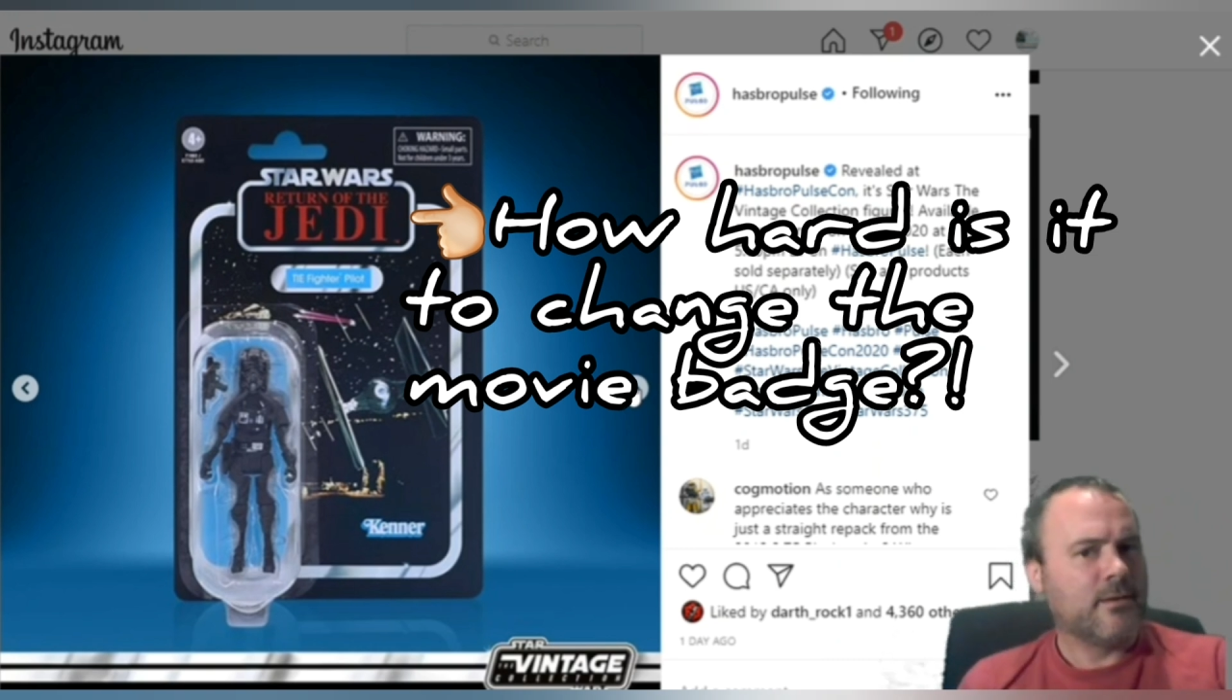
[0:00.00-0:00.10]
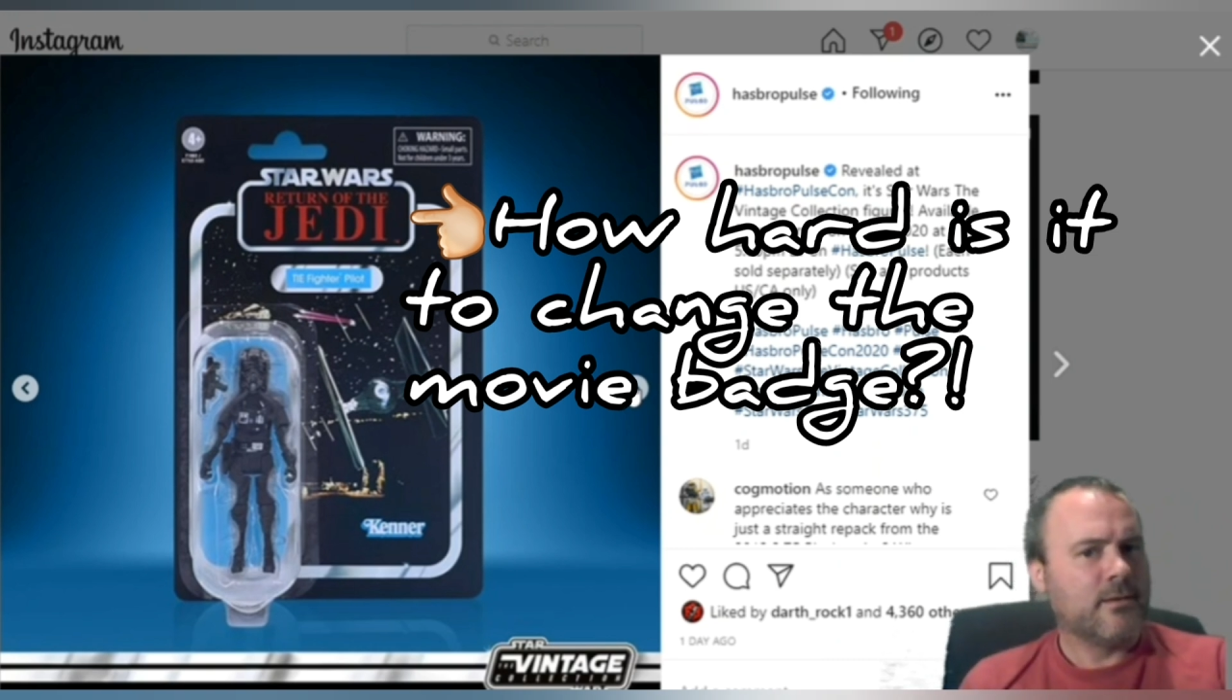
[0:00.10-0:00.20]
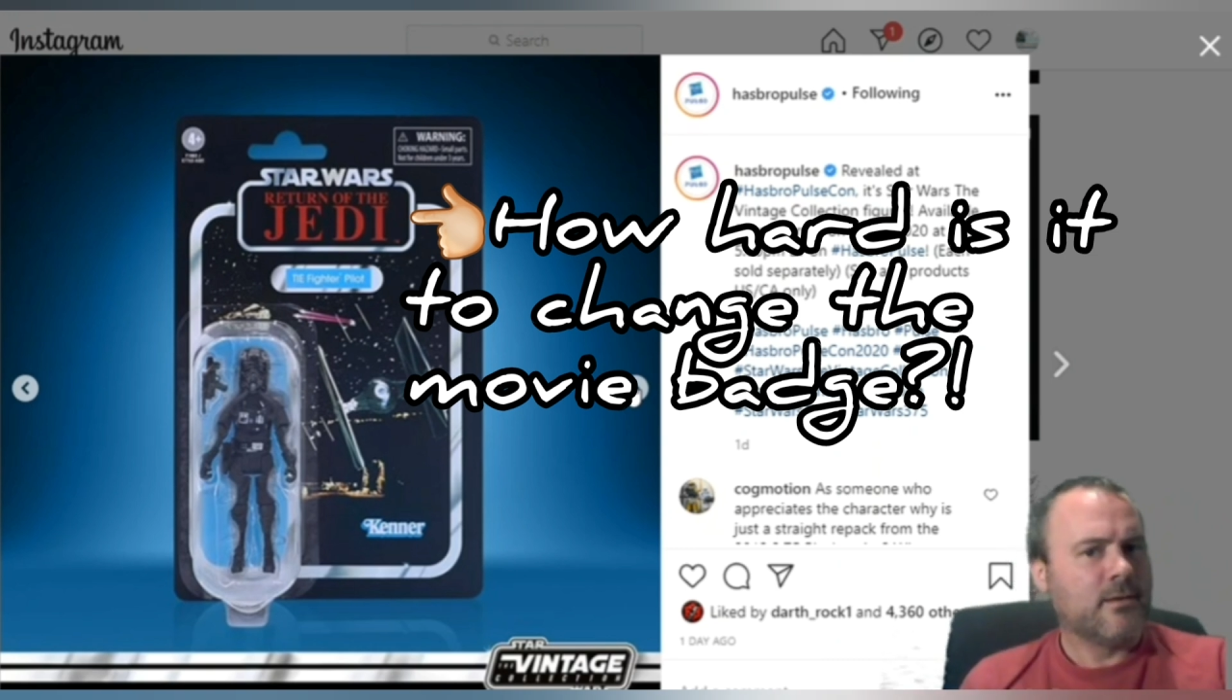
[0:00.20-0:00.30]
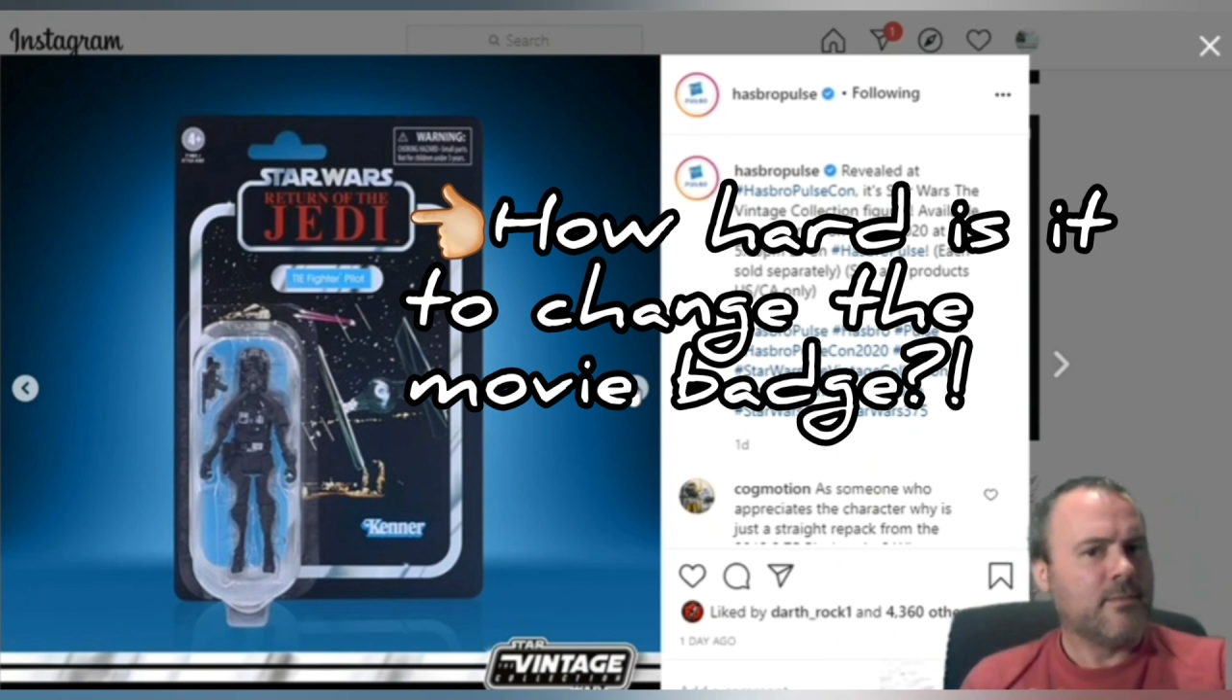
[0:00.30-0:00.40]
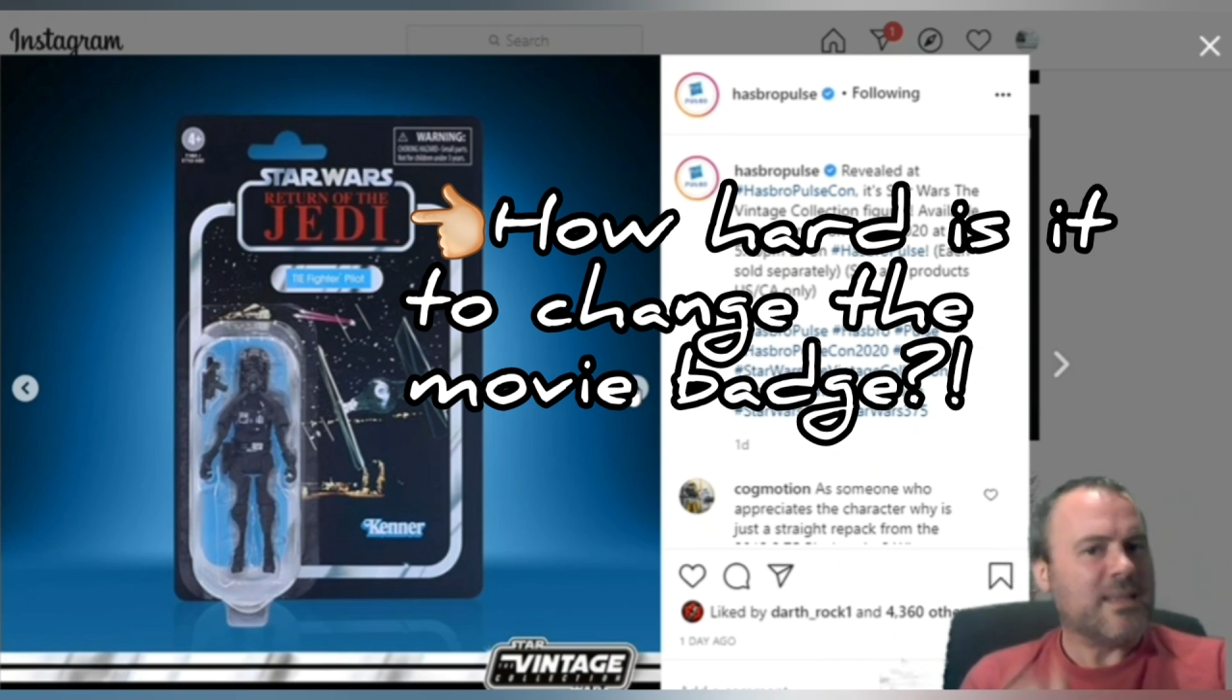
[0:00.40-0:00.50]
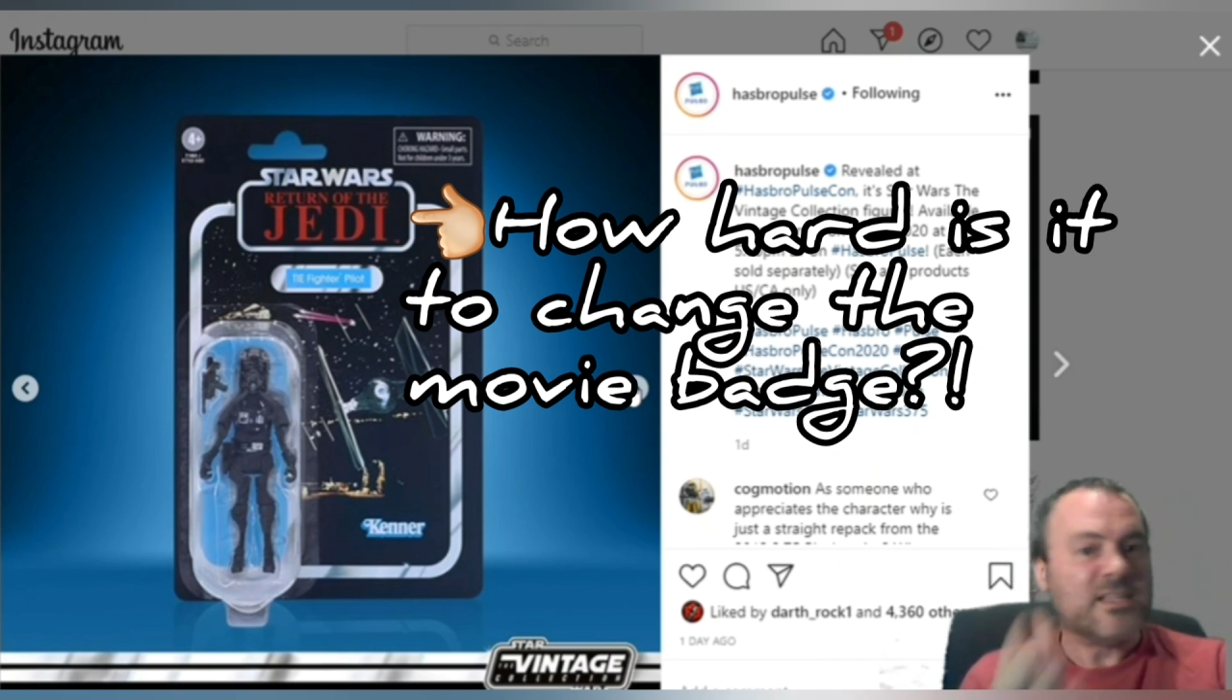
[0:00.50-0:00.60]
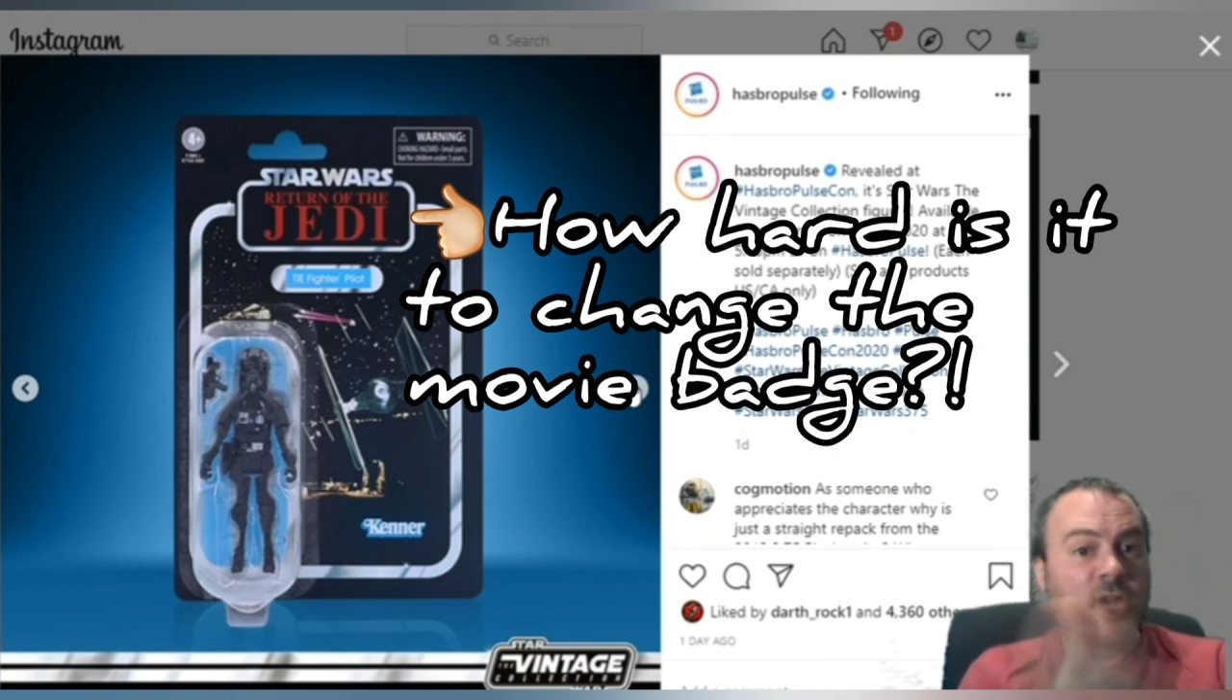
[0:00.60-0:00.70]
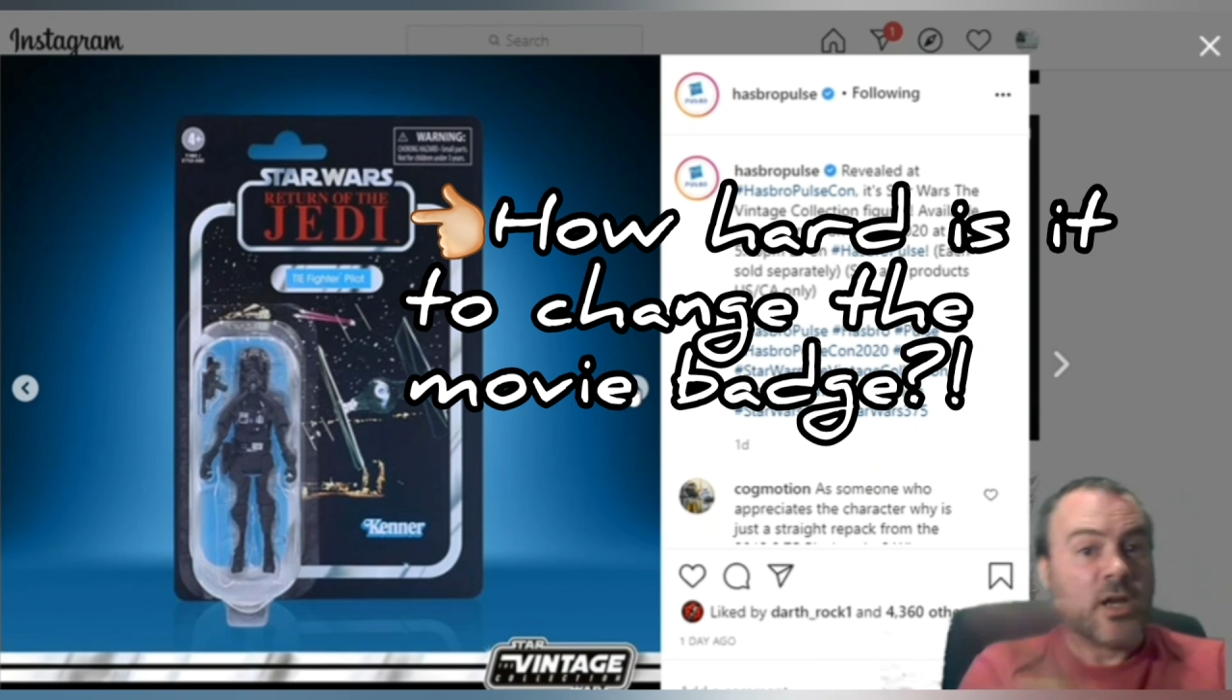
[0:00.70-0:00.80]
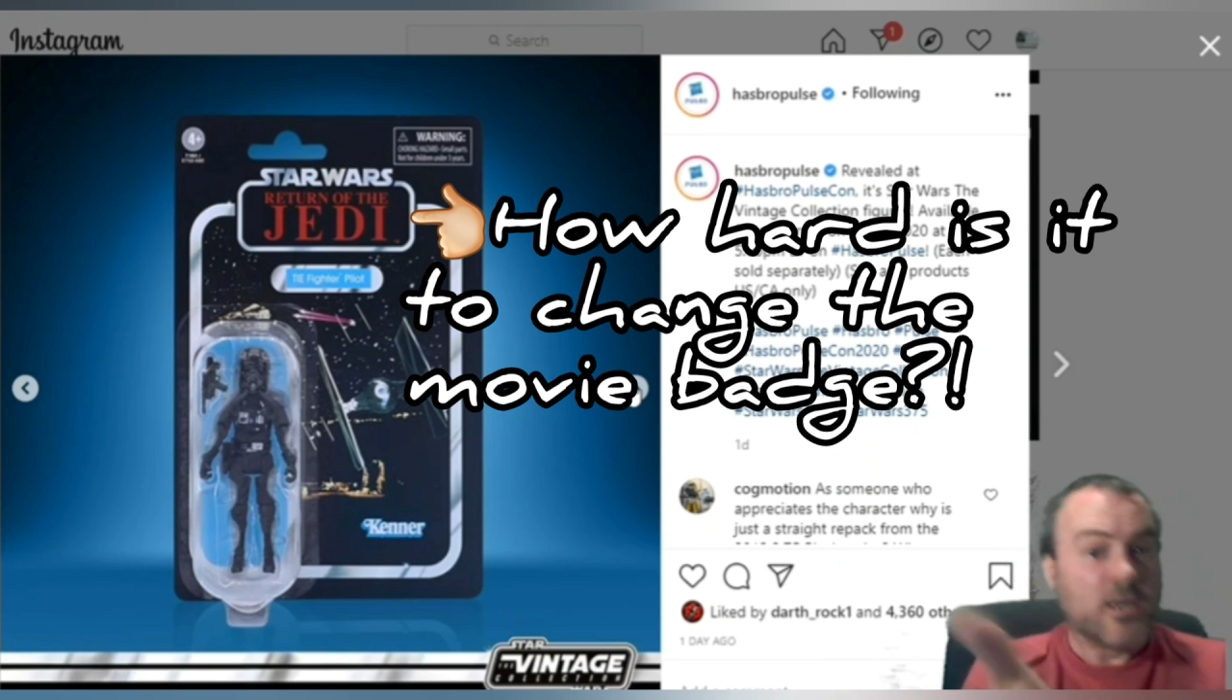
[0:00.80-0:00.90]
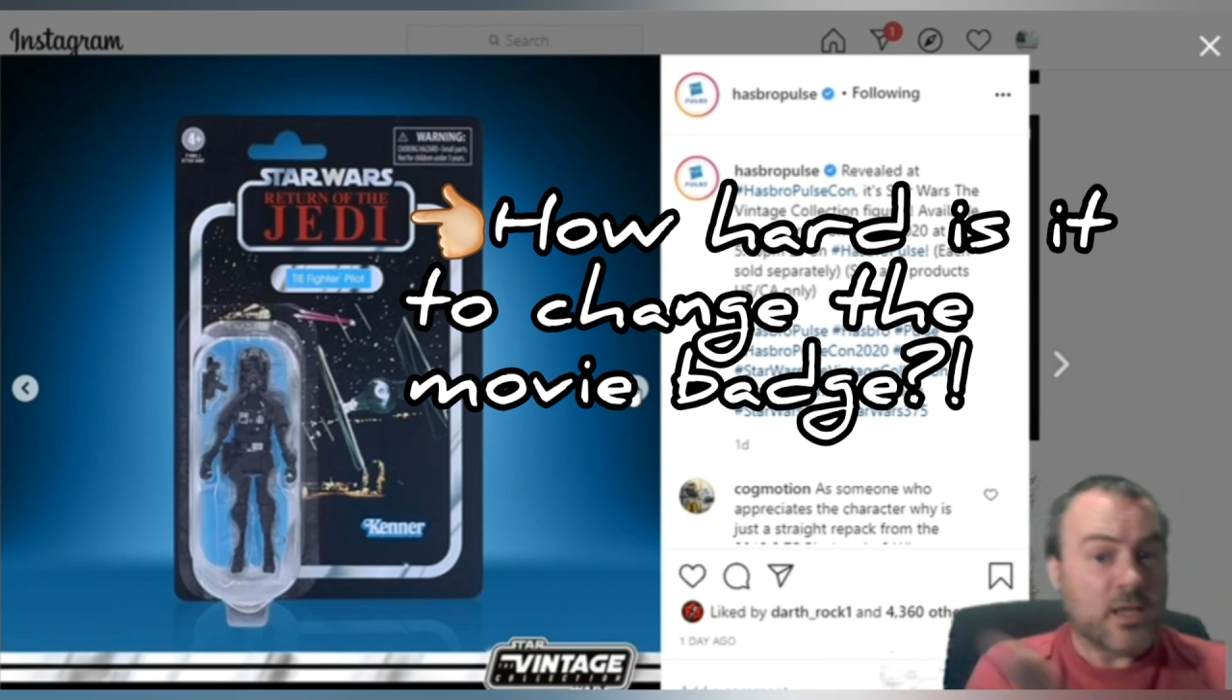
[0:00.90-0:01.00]
I mean, it's
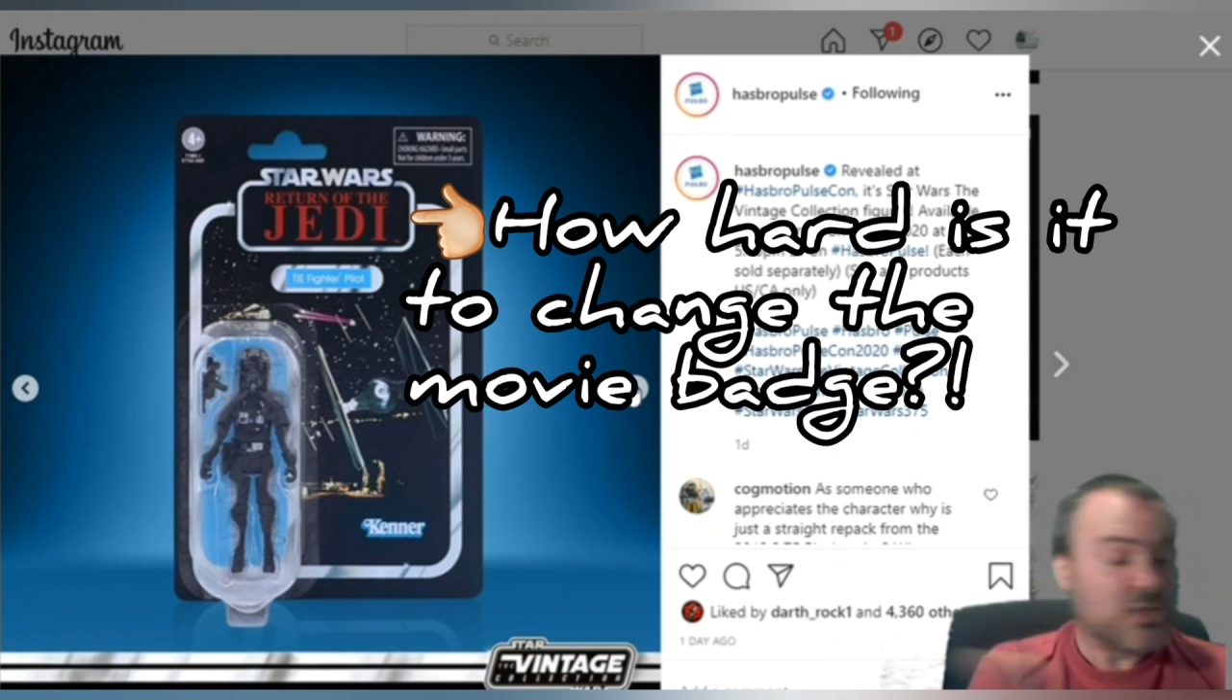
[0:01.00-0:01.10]
not an